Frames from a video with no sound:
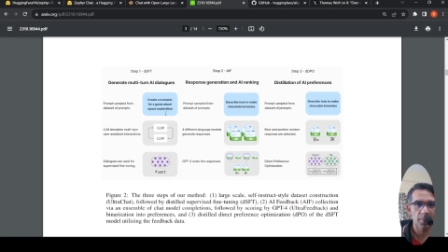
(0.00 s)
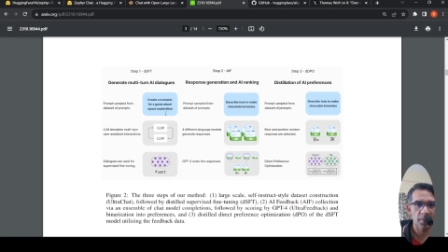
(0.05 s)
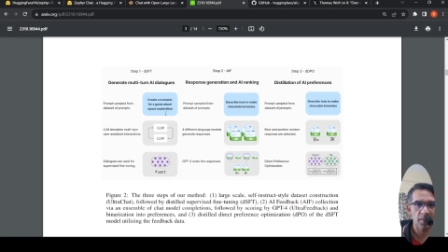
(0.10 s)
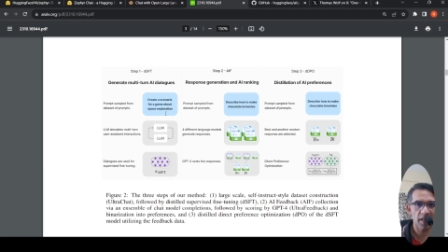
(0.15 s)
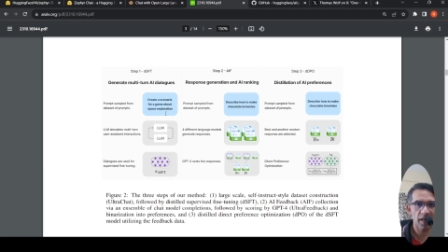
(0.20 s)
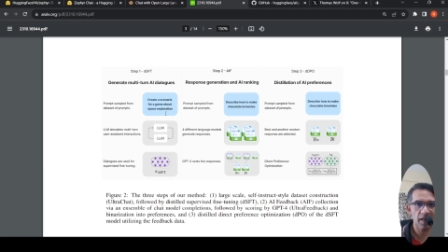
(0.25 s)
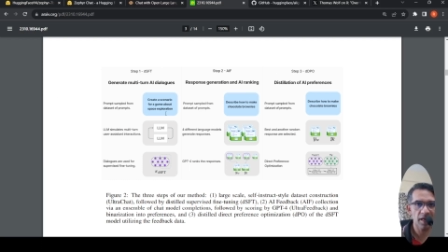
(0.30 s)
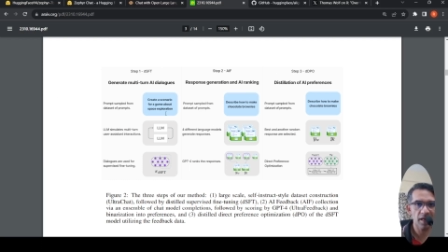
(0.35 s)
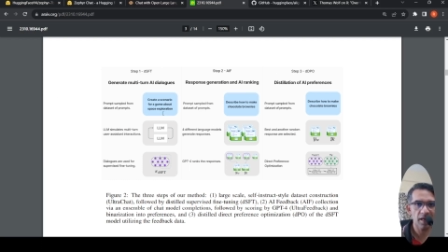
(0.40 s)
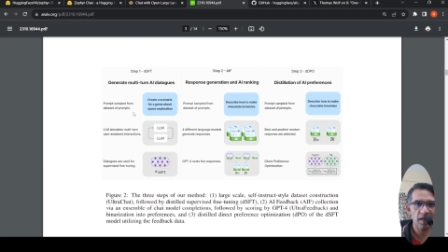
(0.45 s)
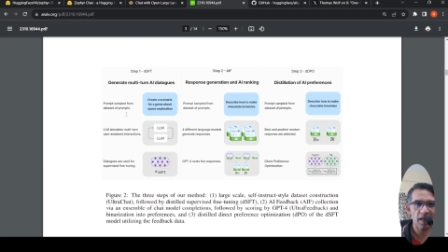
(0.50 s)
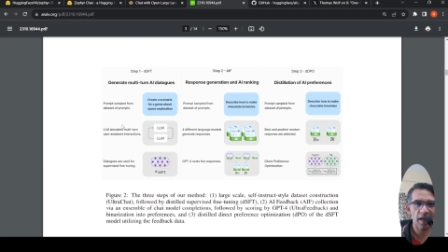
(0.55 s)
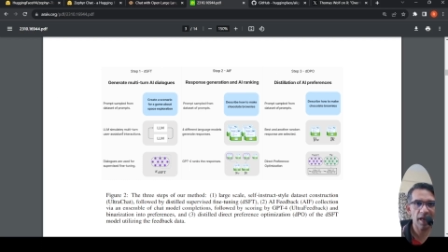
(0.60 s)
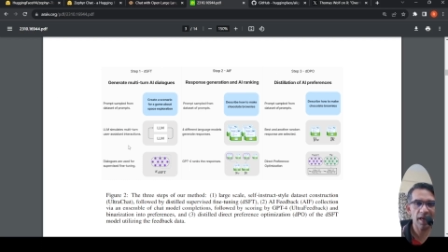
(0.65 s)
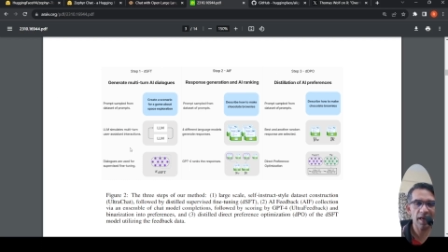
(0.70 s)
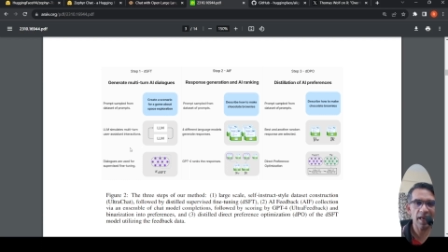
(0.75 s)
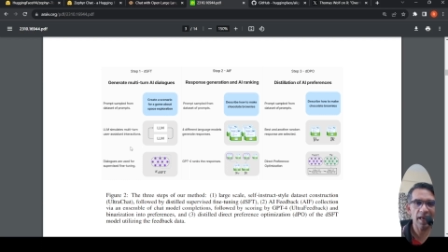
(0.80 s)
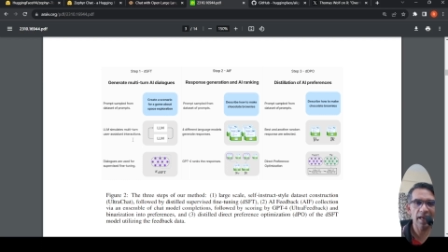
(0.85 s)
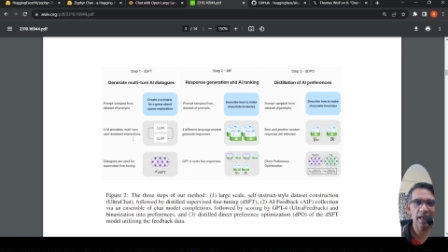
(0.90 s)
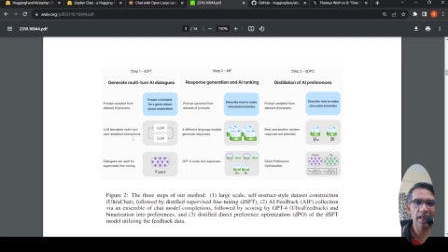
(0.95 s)
Then an
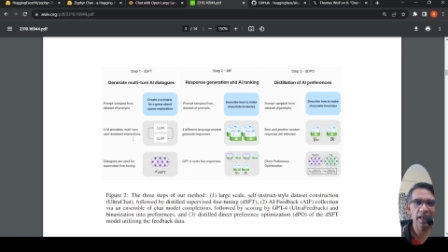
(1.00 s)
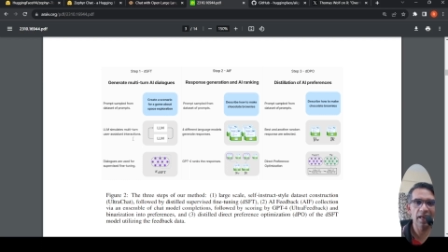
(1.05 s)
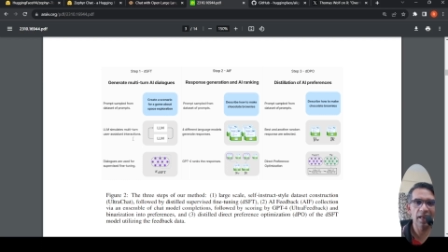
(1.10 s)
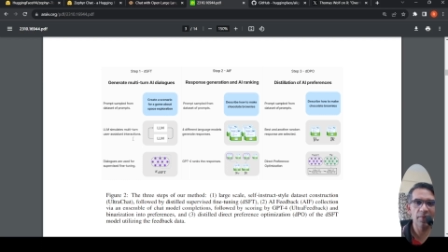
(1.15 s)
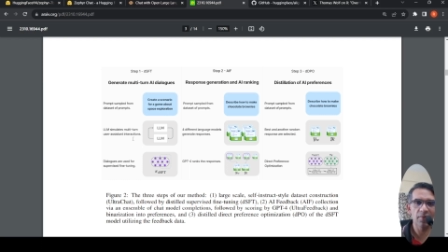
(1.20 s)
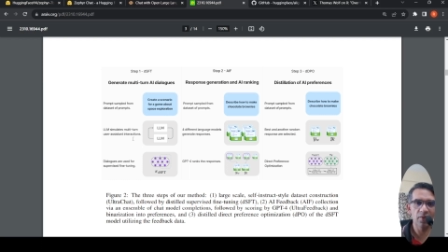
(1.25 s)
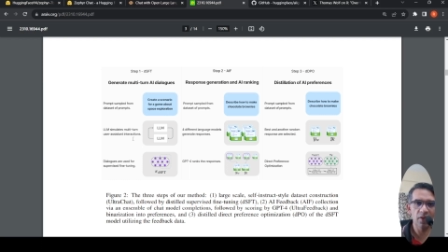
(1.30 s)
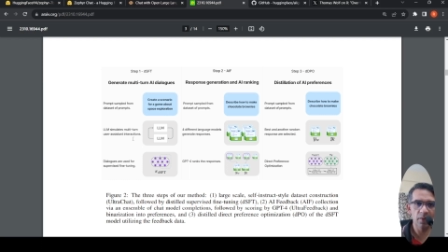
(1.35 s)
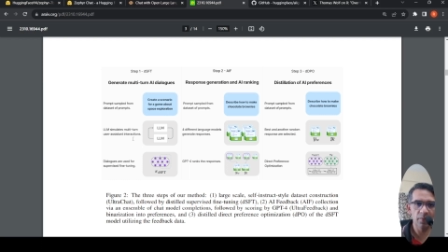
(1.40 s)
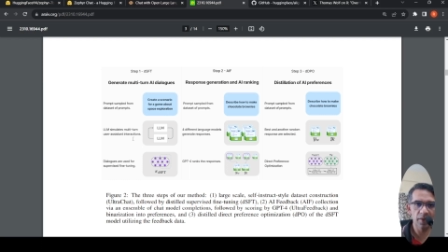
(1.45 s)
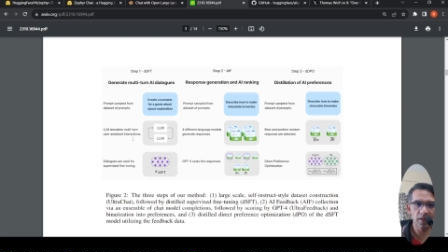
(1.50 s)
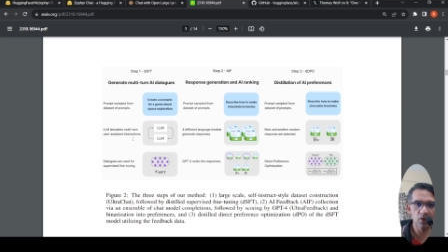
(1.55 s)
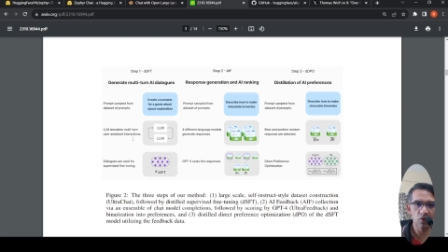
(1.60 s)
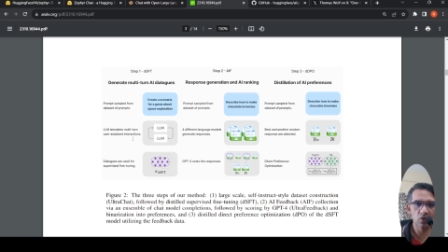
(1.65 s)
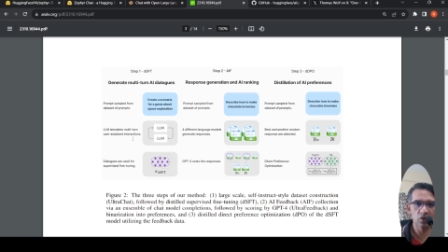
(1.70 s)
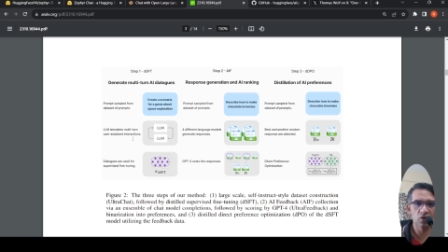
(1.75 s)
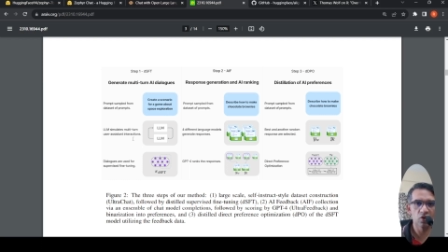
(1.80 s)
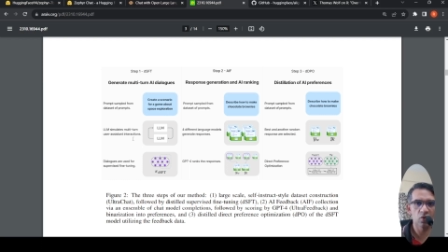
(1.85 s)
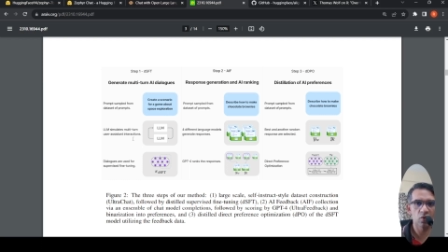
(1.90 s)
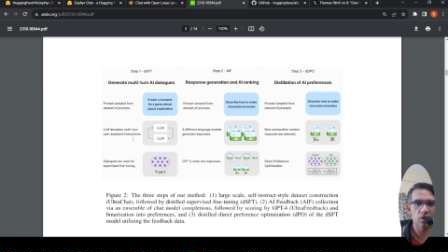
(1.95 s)
LLM will be
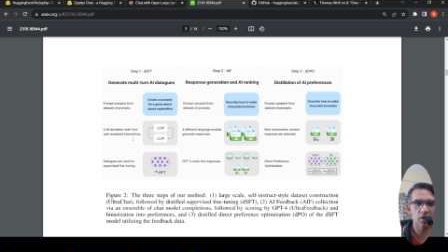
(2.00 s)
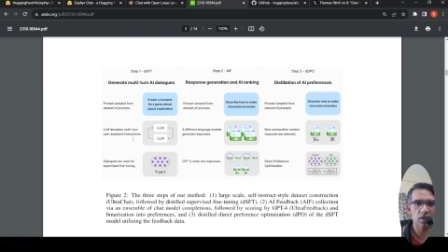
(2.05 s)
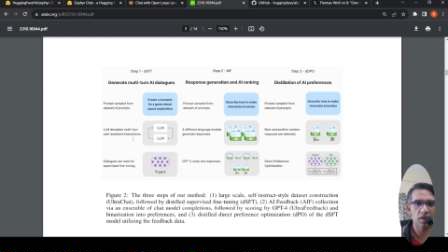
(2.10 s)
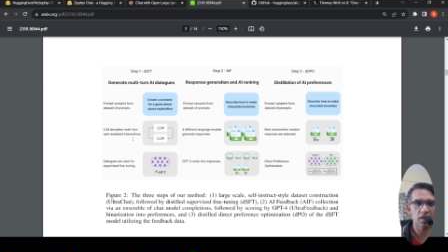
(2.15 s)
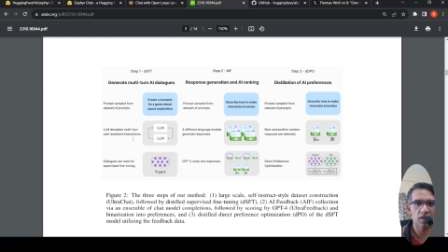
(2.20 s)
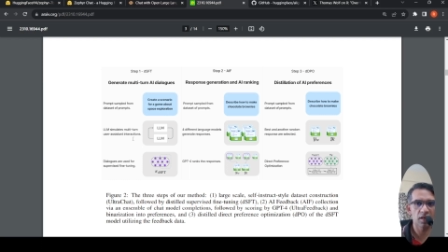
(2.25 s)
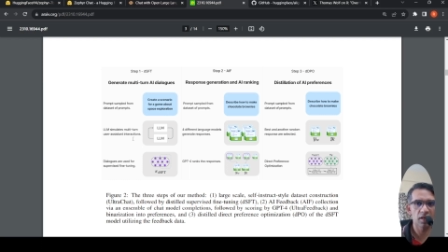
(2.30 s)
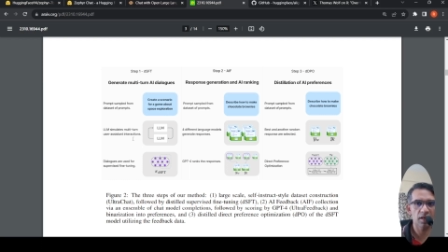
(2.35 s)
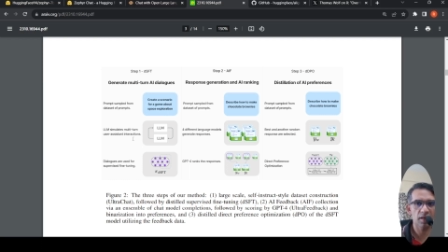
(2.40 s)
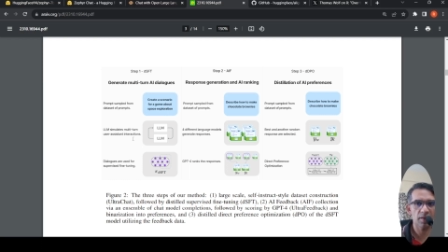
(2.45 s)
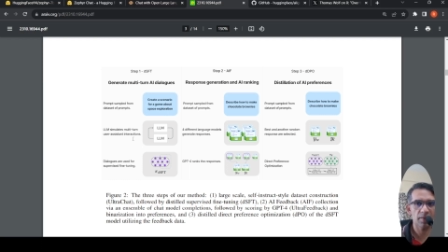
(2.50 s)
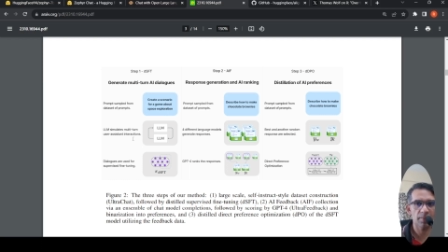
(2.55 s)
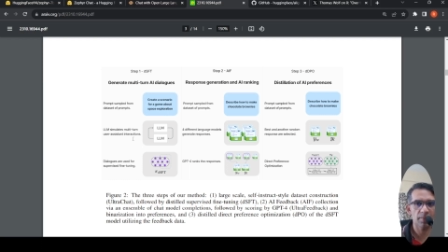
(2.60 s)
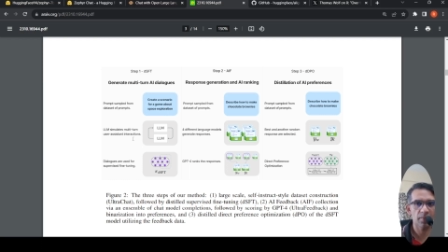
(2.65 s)
used over here,